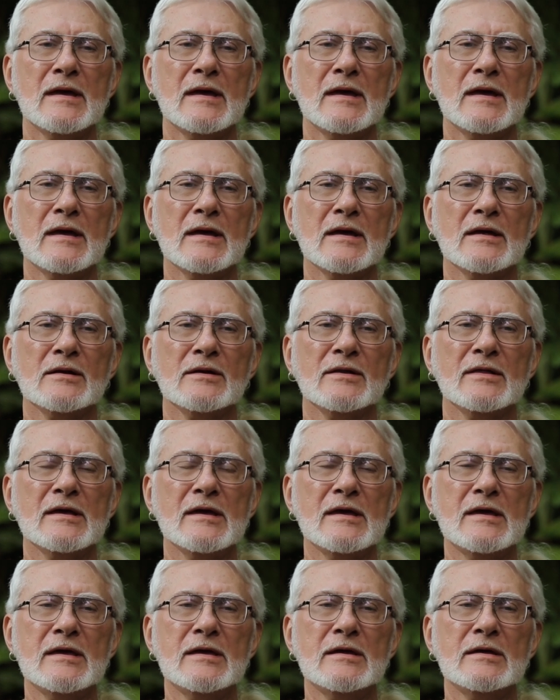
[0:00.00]
And
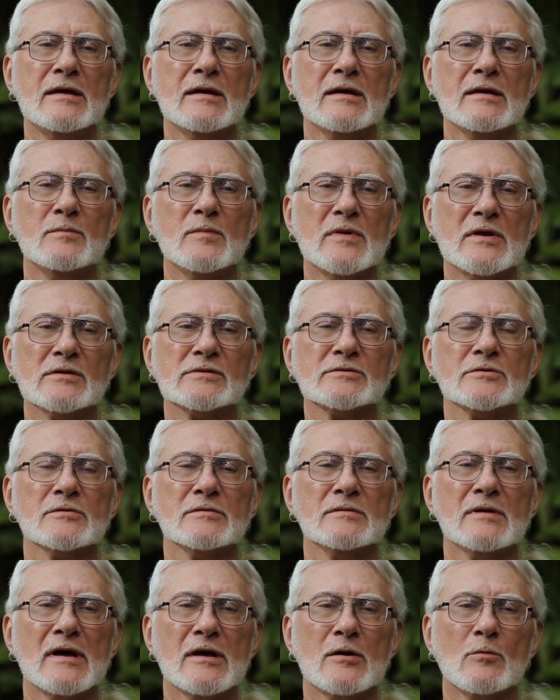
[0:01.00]
they
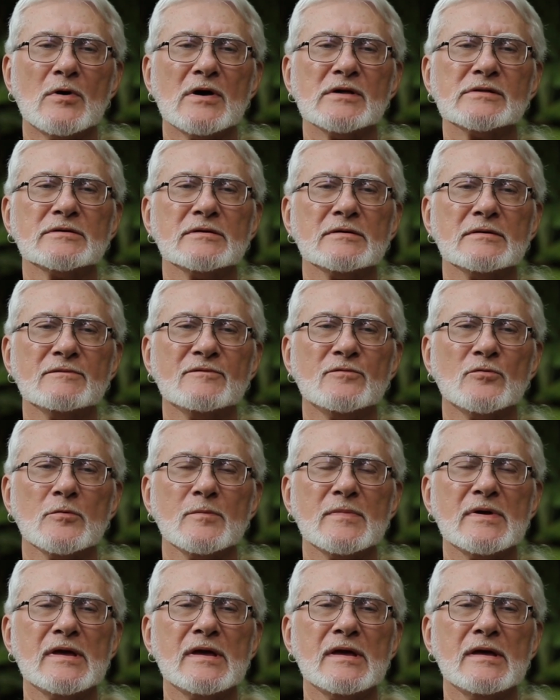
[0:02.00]
administered ayahuasca for
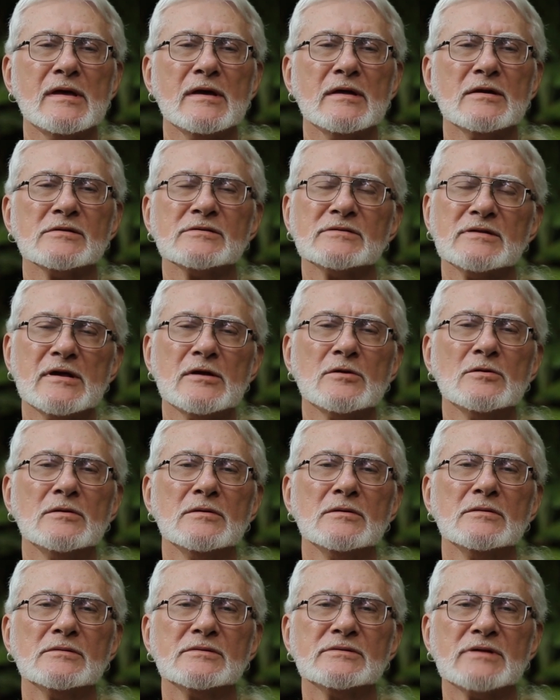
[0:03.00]
me in a
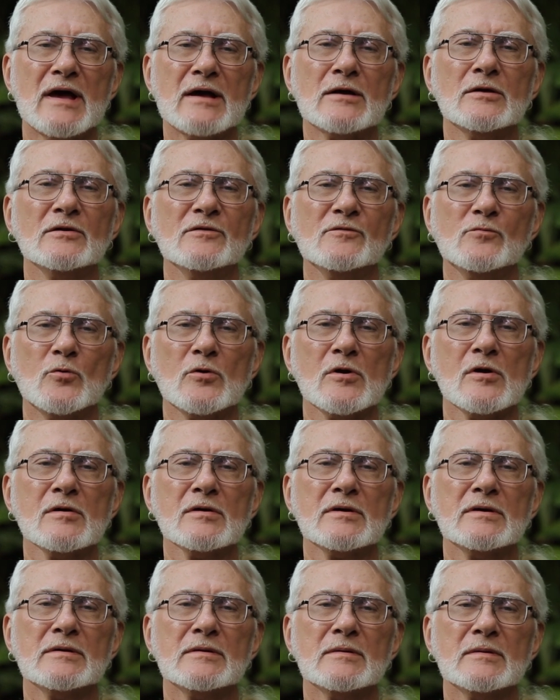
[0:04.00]
single cycle of
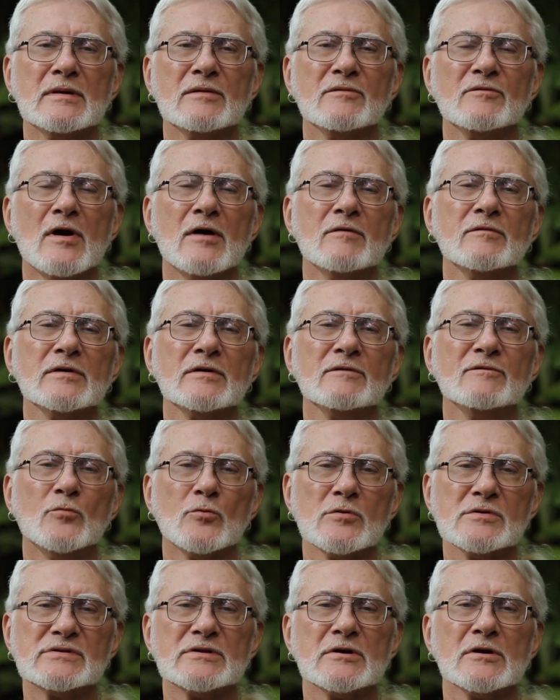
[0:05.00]
work involving
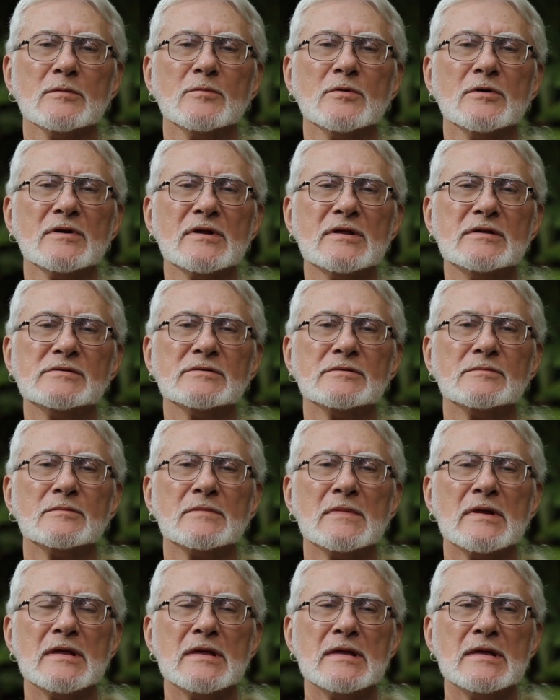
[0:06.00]
four ceremonies.
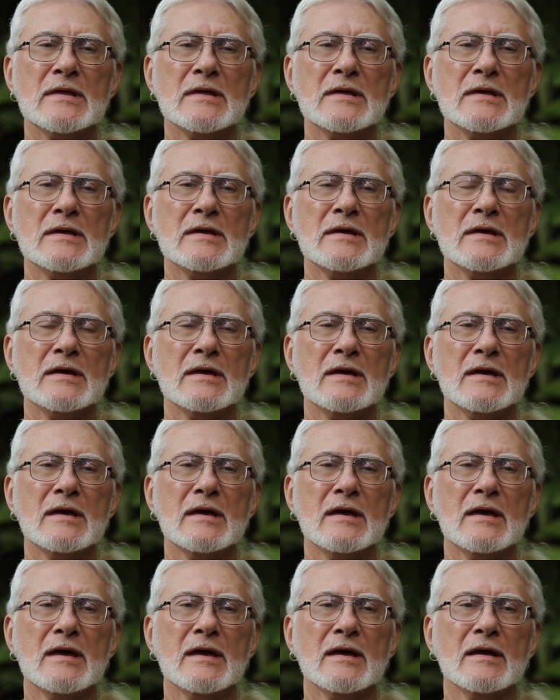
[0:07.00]

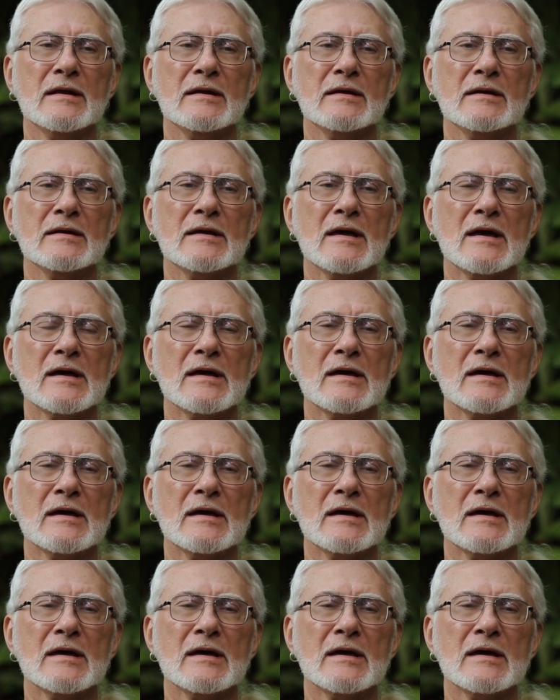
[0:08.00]
And